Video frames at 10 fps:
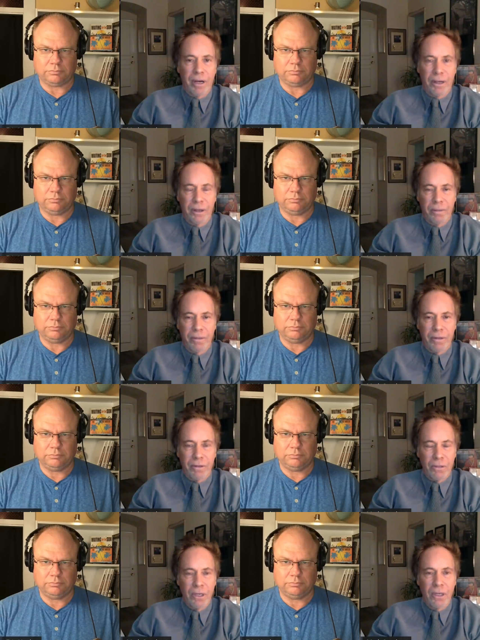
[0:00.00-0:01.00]
Speaker 1: on here
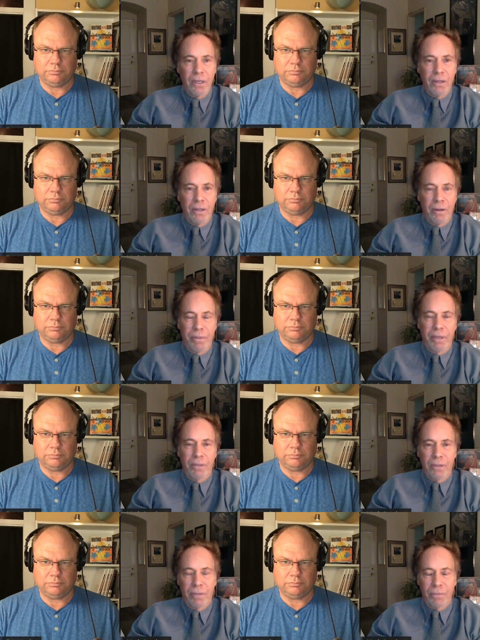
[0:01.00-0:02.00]
because they're
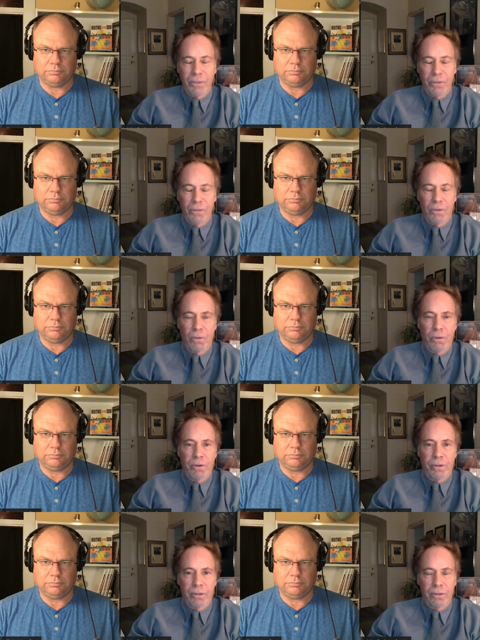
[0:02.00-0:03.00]
being dumped into a
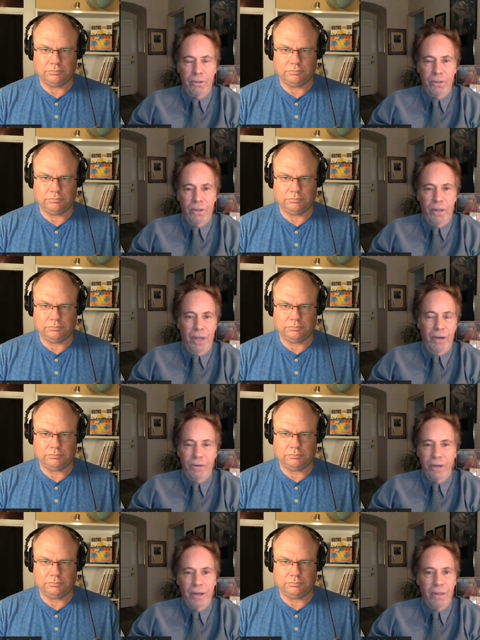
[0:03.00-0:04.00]
world they
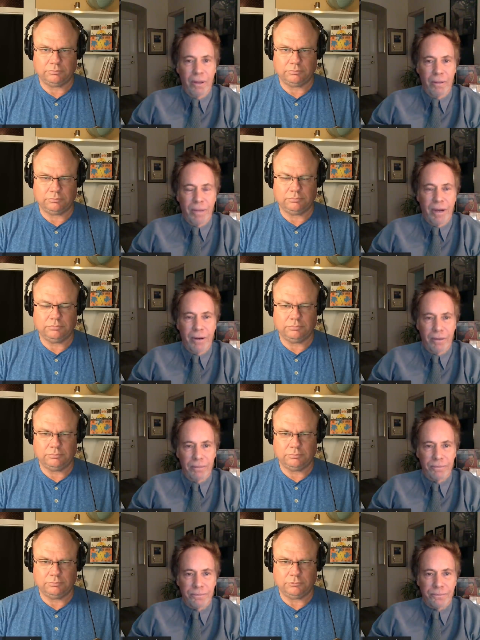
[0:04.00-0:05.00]
know nothing about.
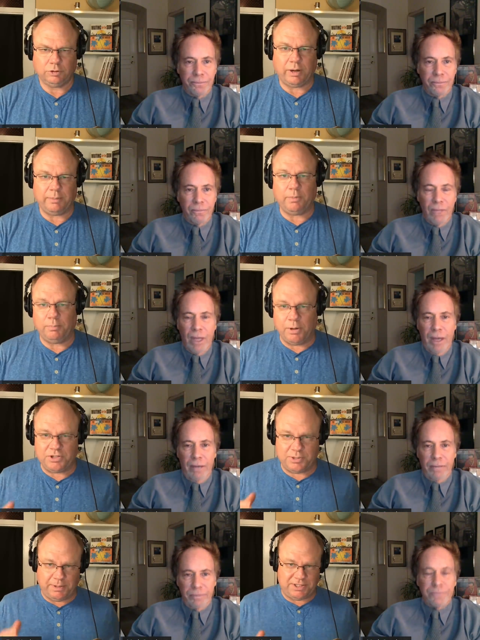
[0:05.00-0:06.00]
Speaker 2: Right, and mo-
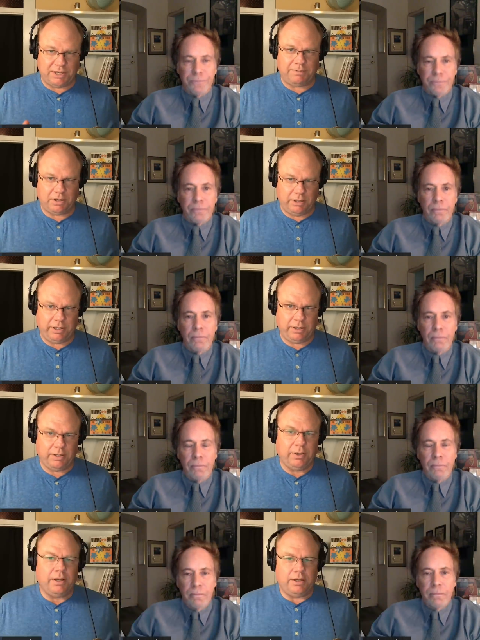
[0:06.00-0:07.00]
most
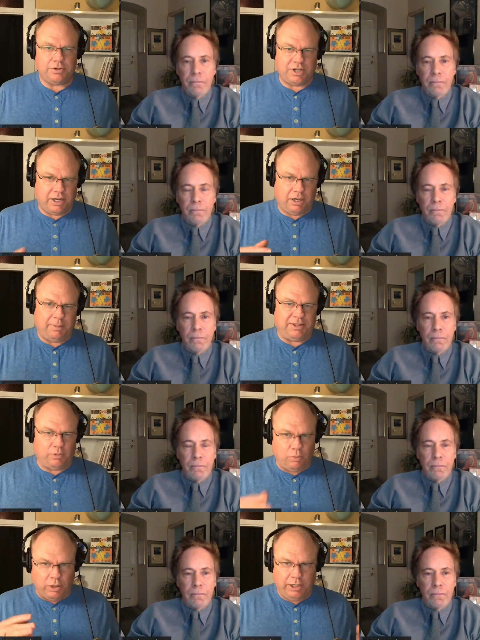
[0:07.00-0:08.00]
specifically, you're talking
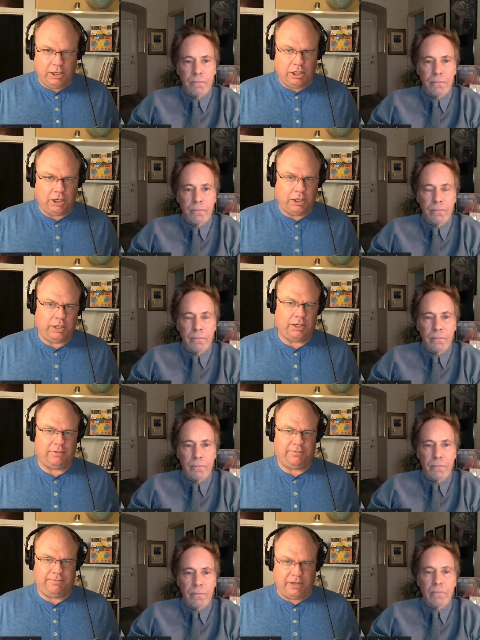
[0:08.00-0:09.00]
about the run and gun,
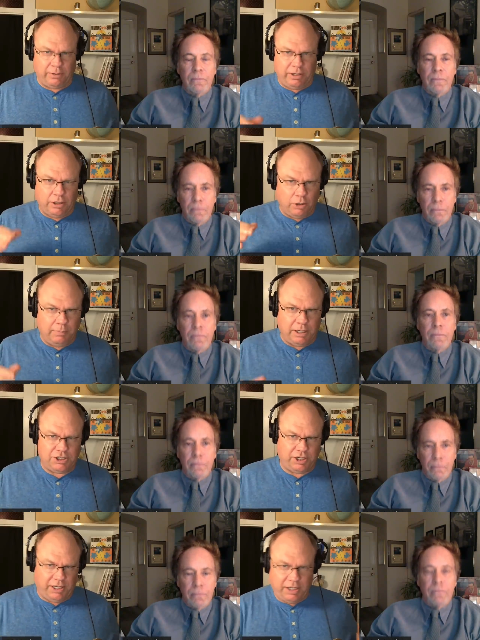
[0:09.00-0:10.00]
very low
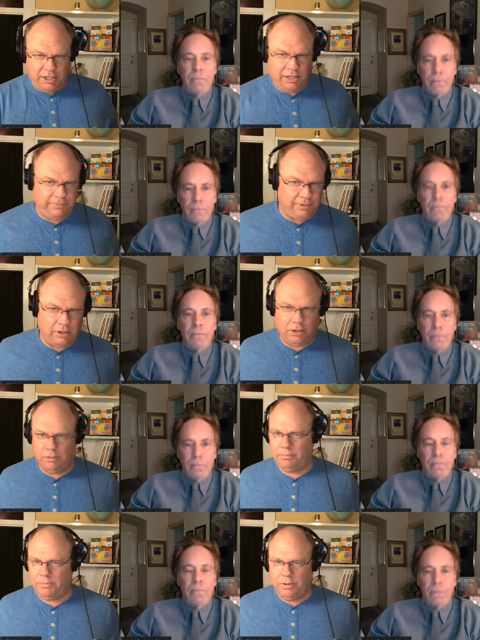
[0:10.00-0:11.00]
budget indie
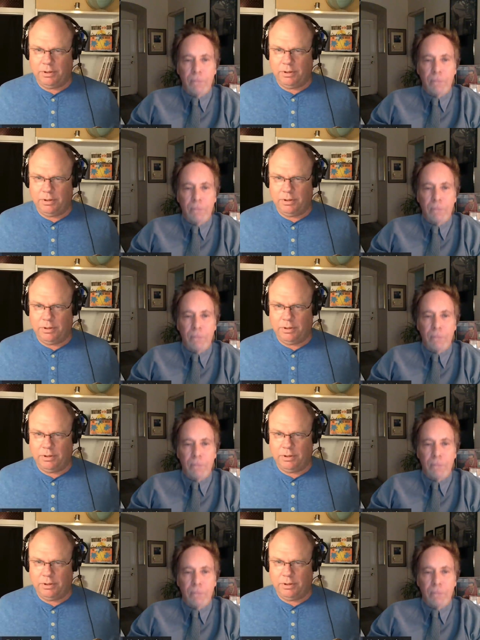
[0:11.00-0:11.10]
film.